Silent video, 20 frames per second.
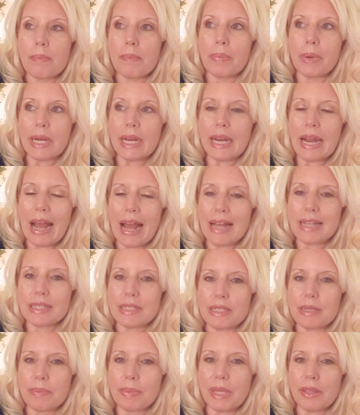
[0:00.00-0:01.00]
but it
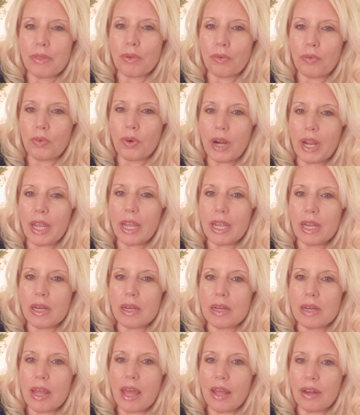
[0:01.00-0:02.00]
has to be the right
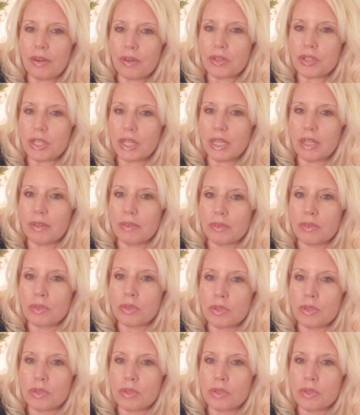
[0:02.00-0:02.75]
energy.